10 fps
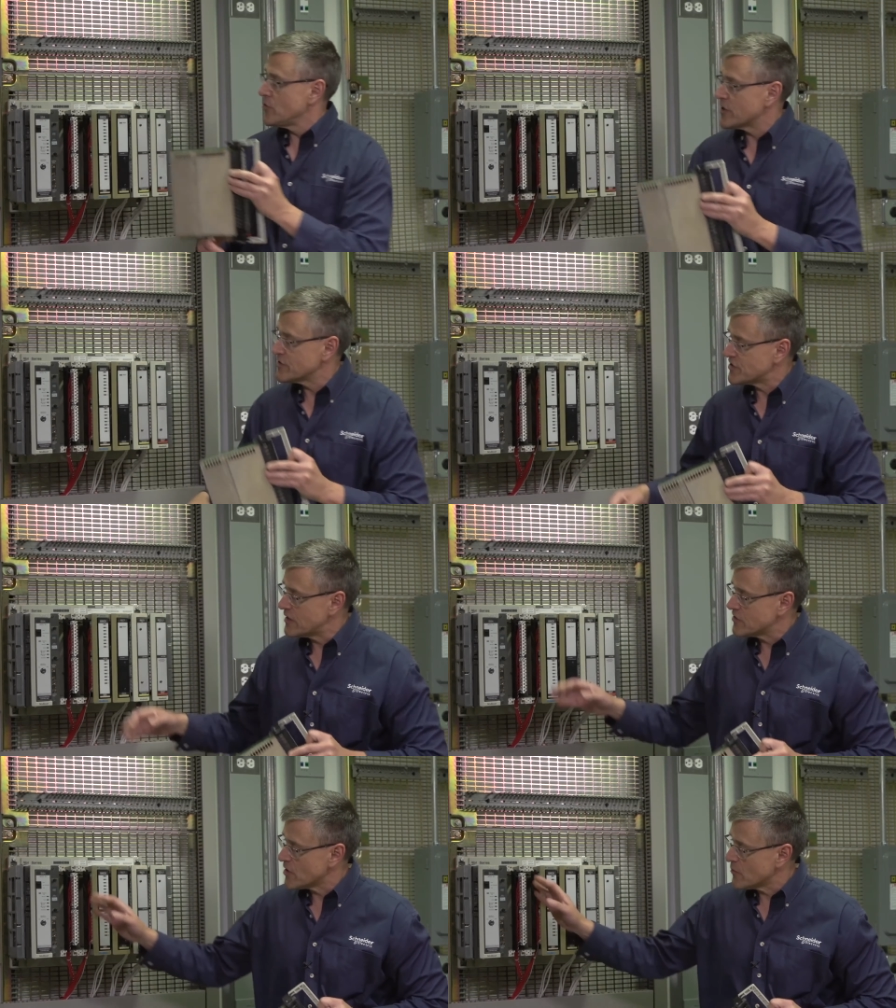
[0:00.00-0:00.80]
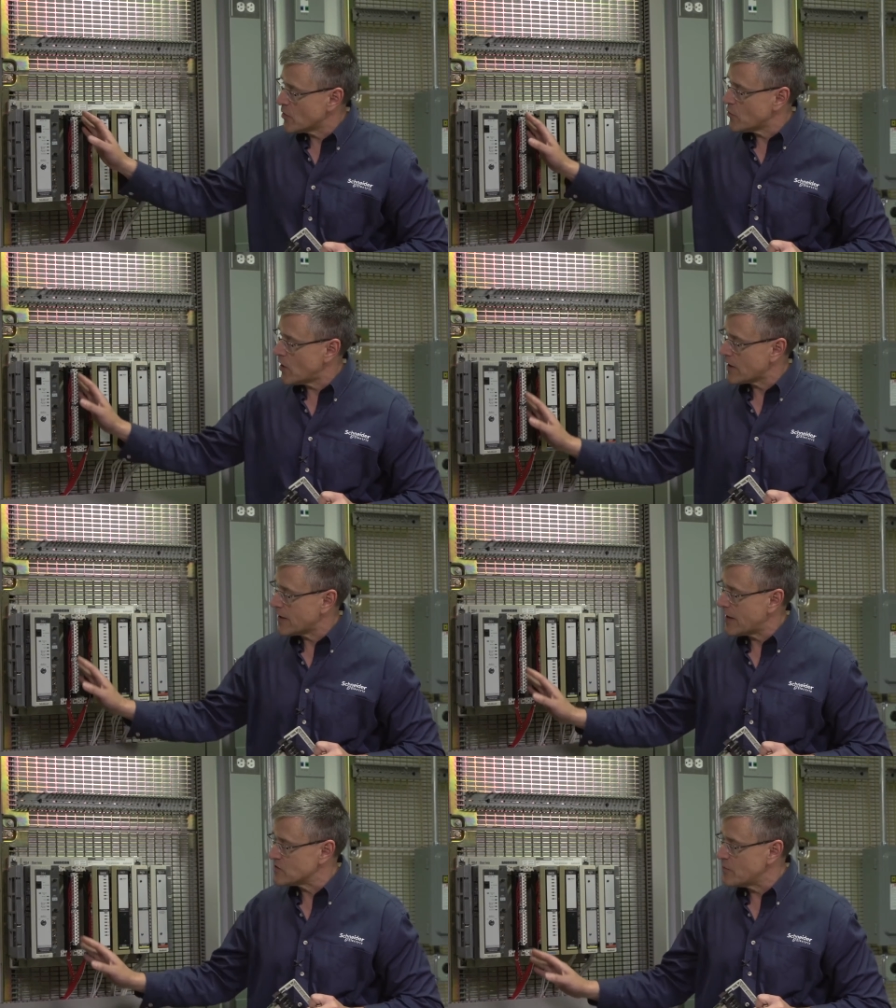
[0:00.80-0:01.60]
You can see the terminal
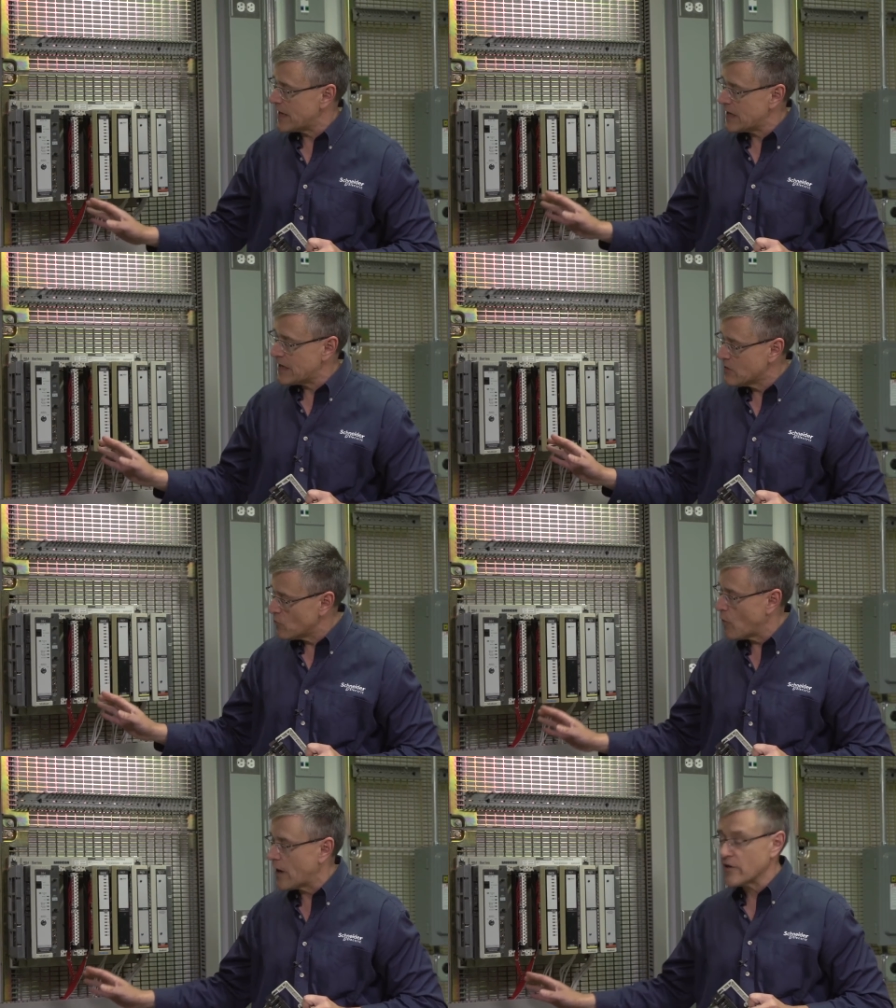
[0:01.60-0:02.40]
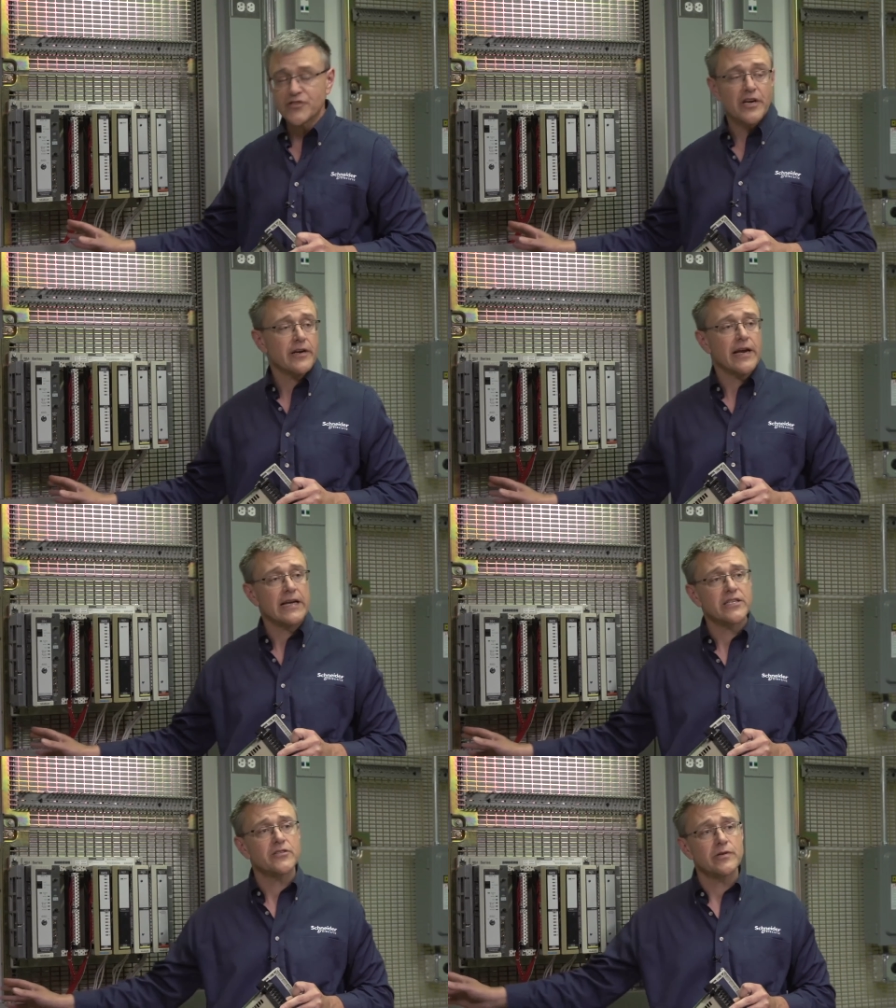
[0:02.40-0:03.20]
block has many wires that are
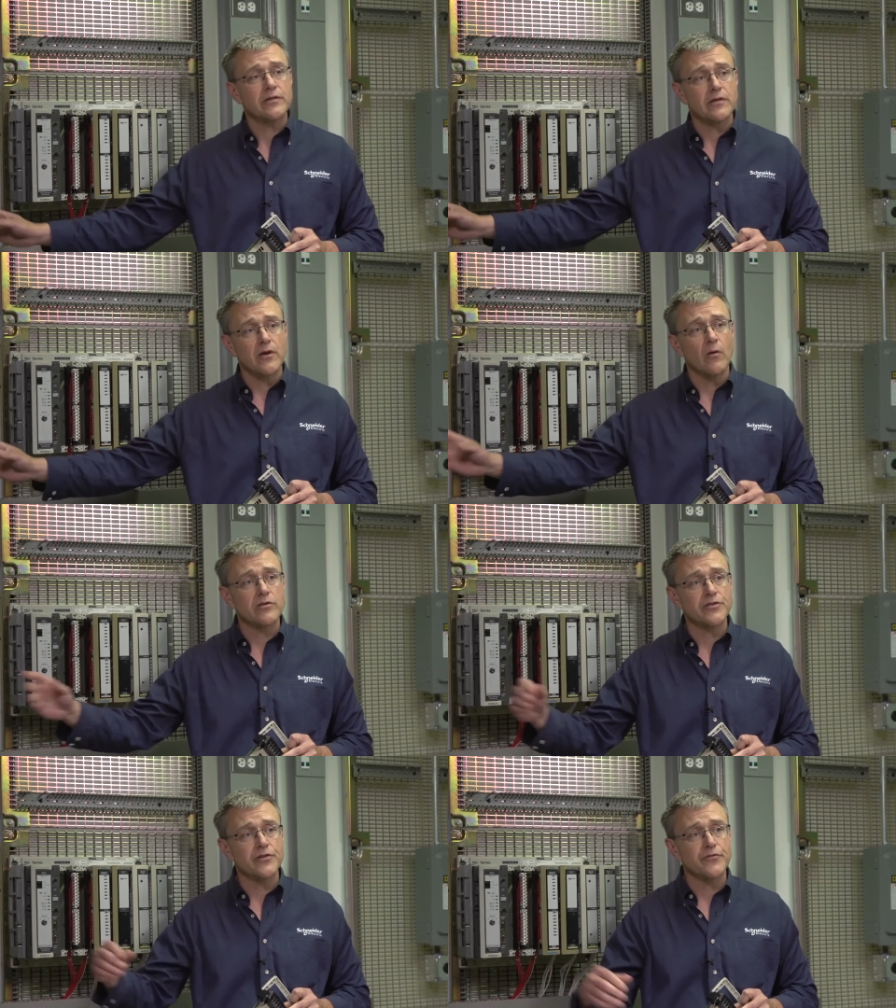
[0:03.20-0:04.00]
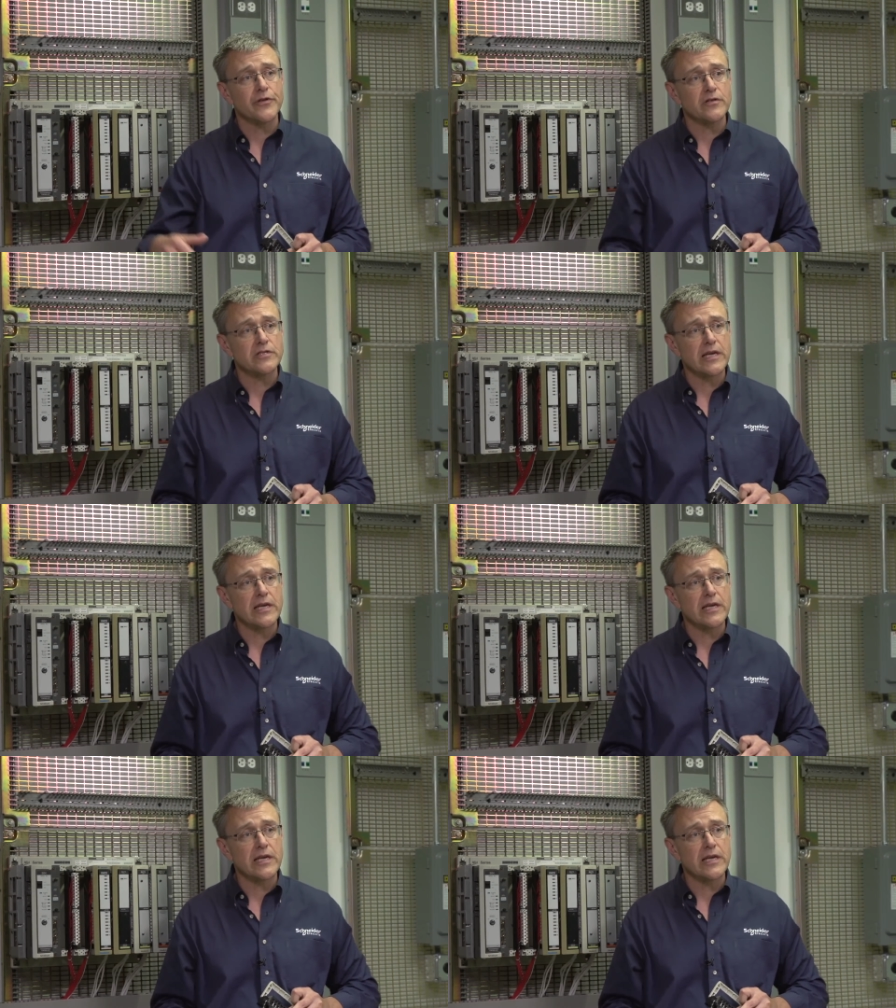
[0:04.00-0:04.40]
connected to it that go out to your field